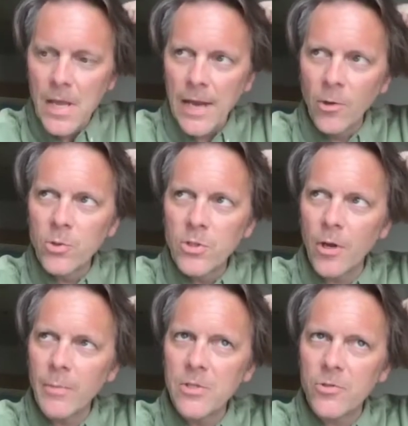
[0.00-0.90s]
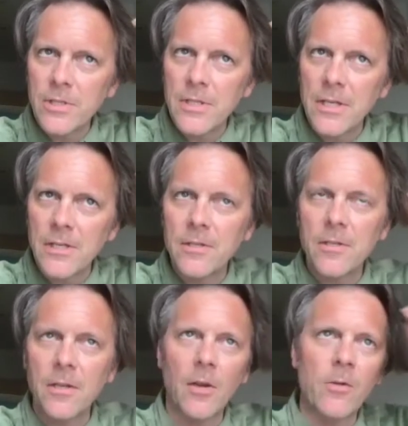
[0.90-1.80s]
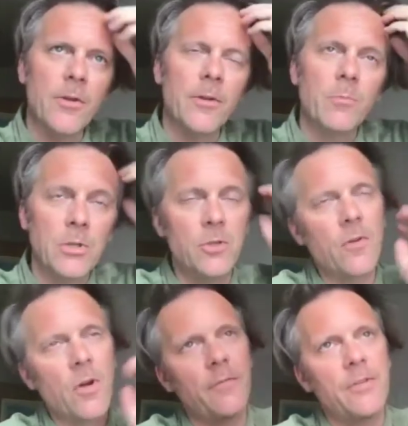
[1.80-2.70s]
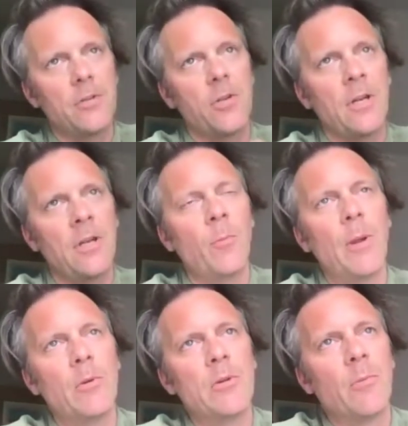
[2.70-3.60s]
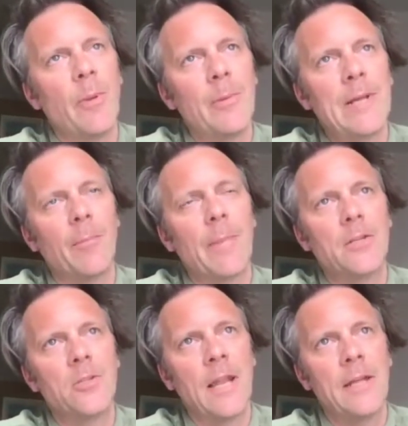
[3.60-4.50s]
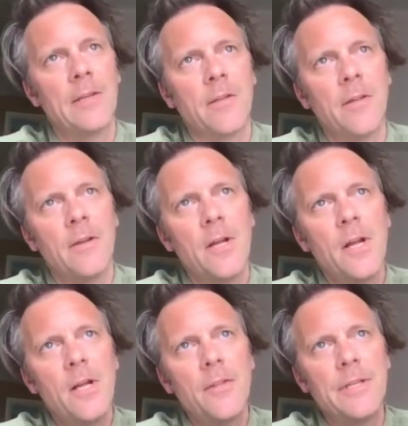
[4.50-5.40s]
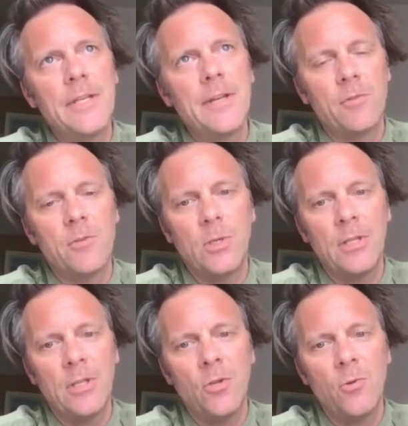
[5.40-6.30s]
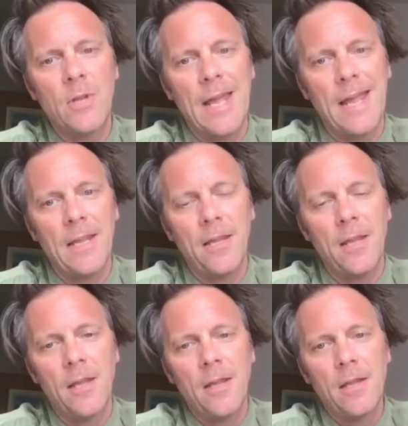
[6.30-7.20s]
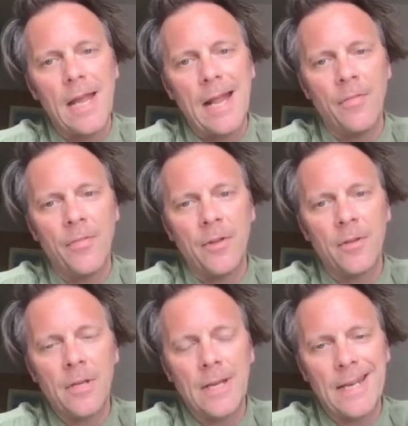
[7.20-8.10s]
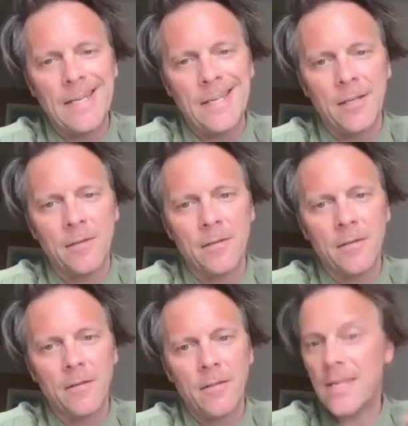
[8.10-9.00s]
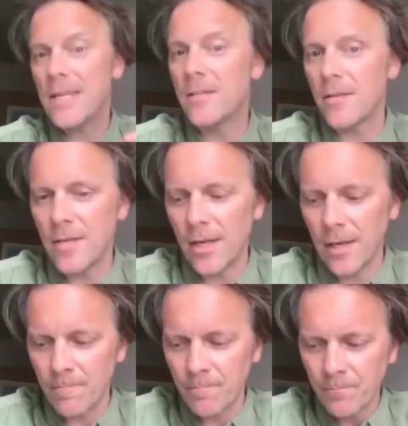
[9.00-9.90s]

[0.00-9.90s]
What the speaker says: And also, I'm interested in to know the, which you've kind of touched on a little bit, which we'll maybe get back to later, the difference between the UK and the Canadian theatre scene,